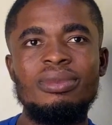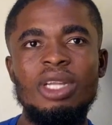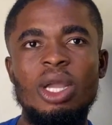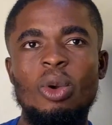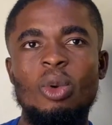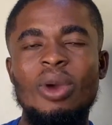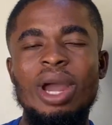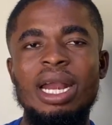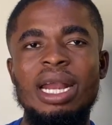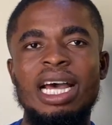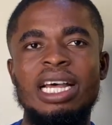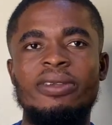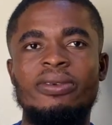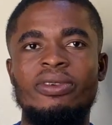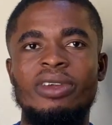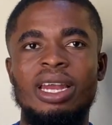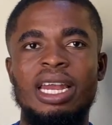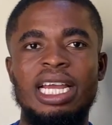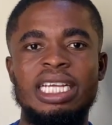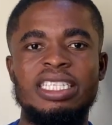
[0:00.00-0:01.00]
When does
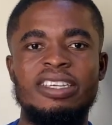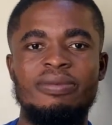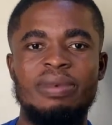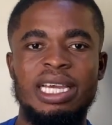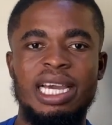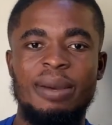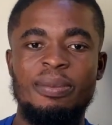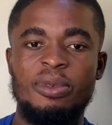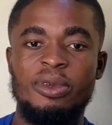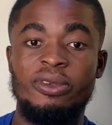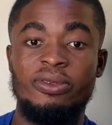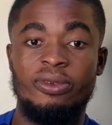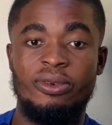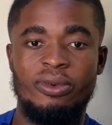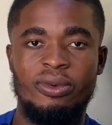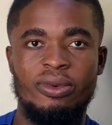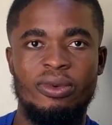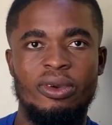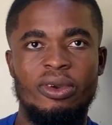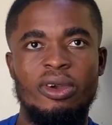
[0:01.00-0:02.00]
free elective become useful?
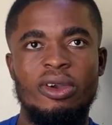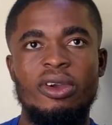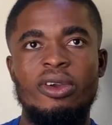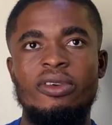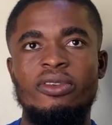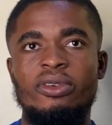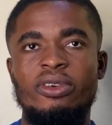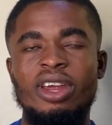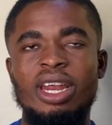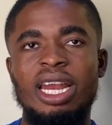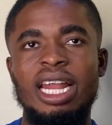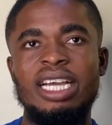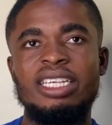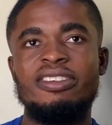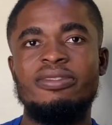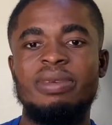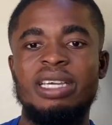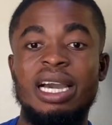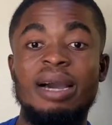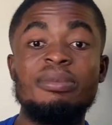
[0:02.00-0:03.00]
Free
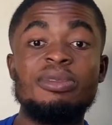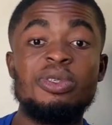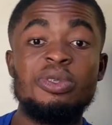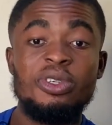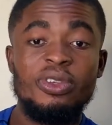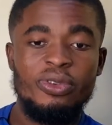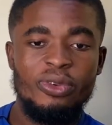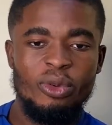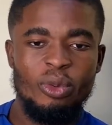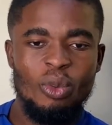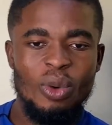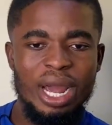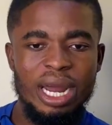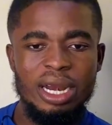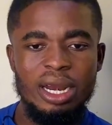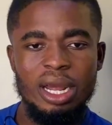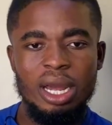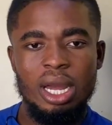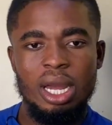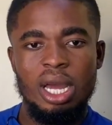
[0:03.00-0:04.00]
elective becomes useful
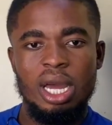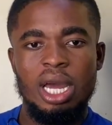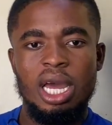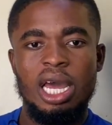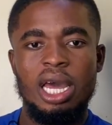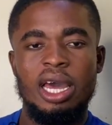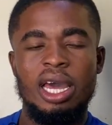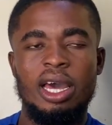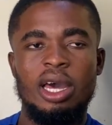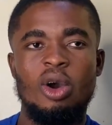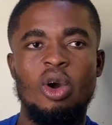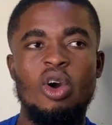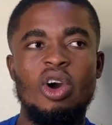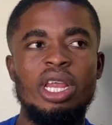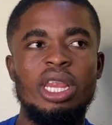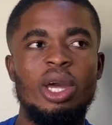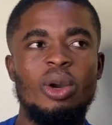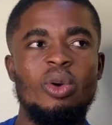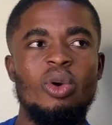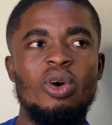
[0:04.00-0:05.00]
when all
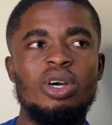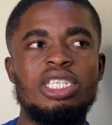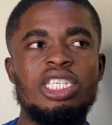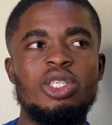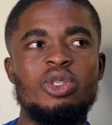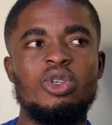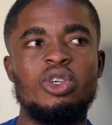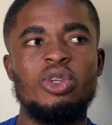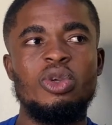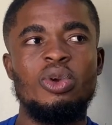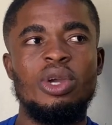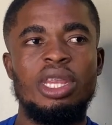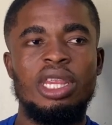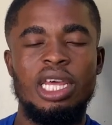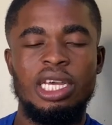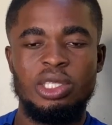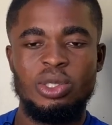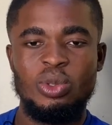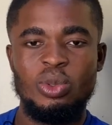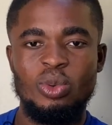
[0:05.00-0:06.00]
the courses you do in
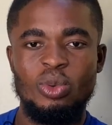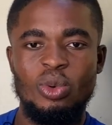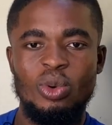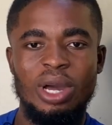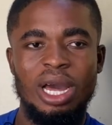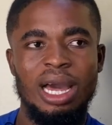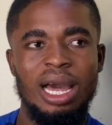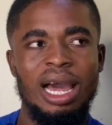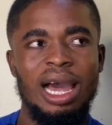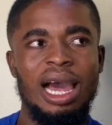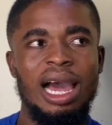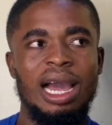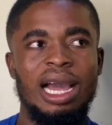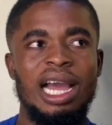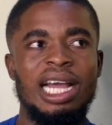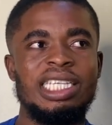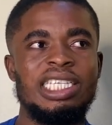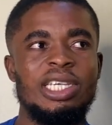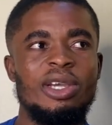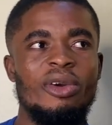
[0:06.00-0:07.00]
the school are
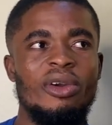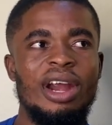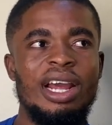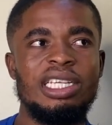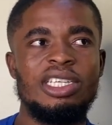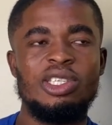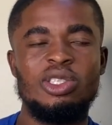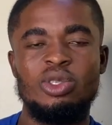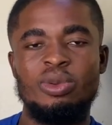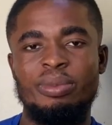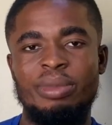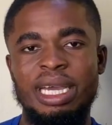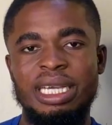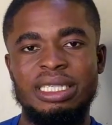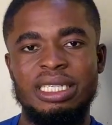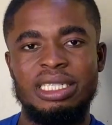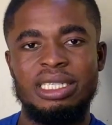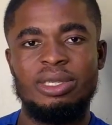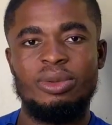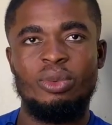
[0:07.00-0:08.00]
categorized into
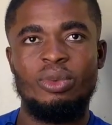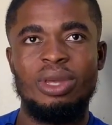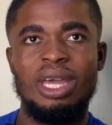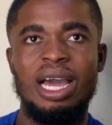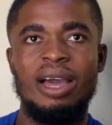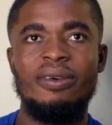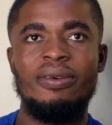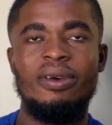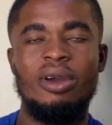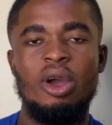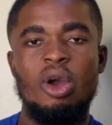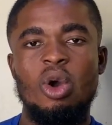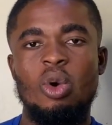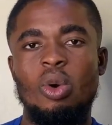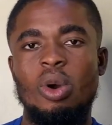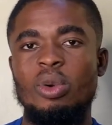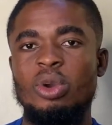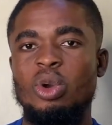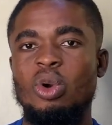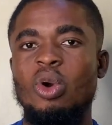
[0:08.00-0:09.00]
bases. We have
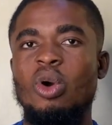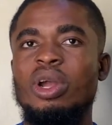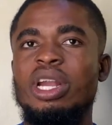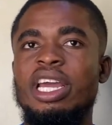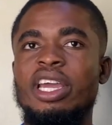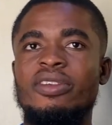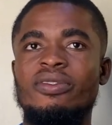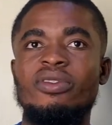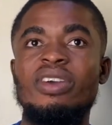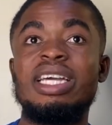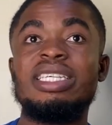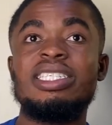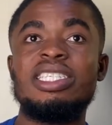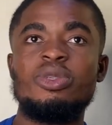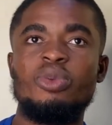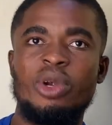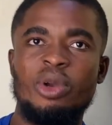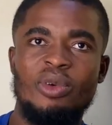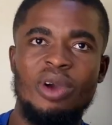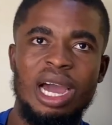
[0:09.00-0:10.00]
what we call the
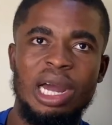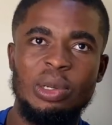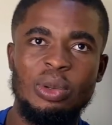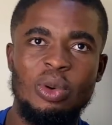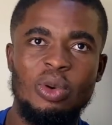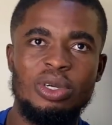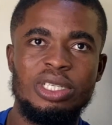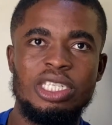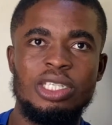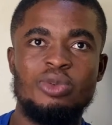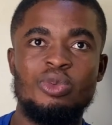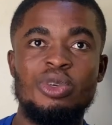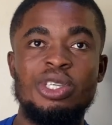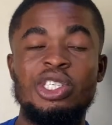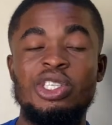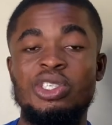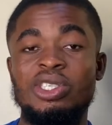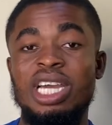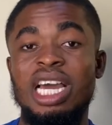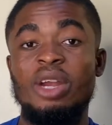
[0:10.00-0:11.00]
university's required courses, which
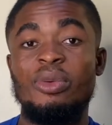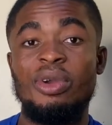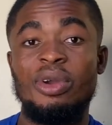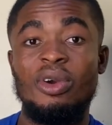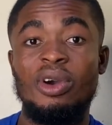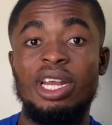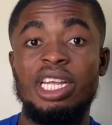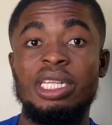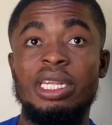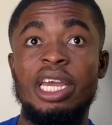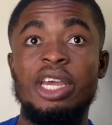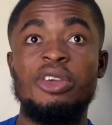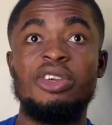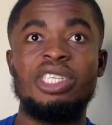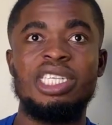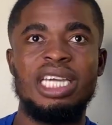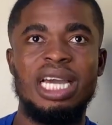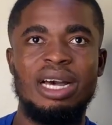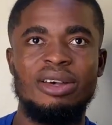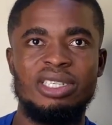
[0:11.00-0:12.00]
usually we call it the
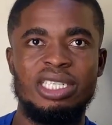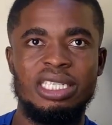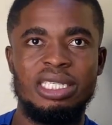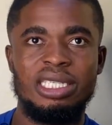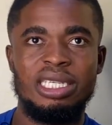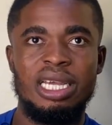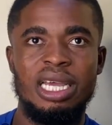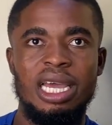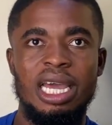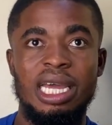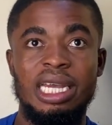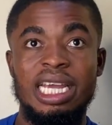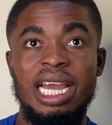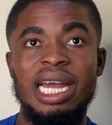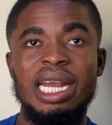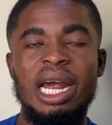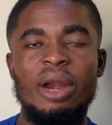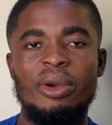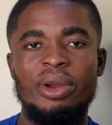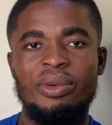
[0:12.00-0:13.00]
UGRCs, and the
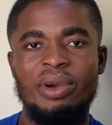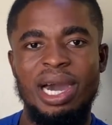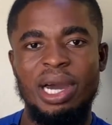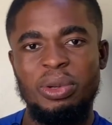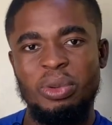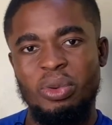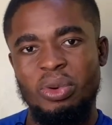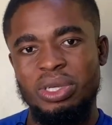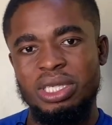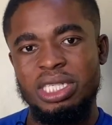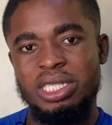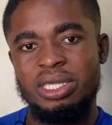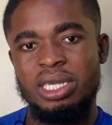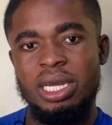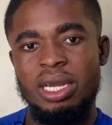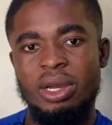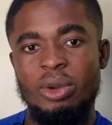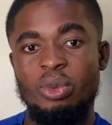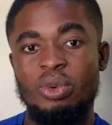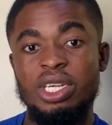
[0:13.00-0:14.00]
other required courses,
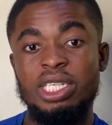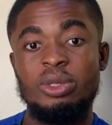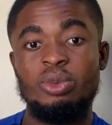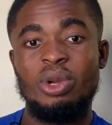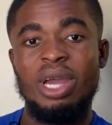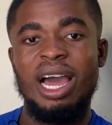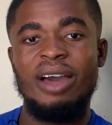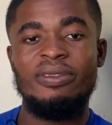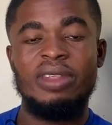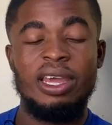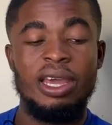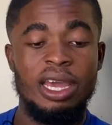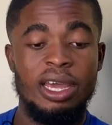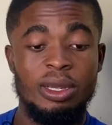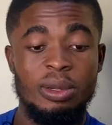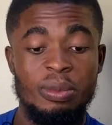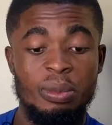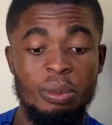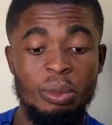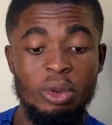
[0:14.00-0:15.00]
which we have the
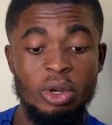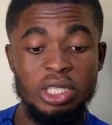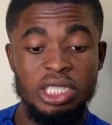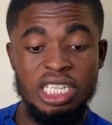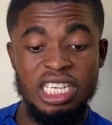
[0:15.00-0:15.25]
most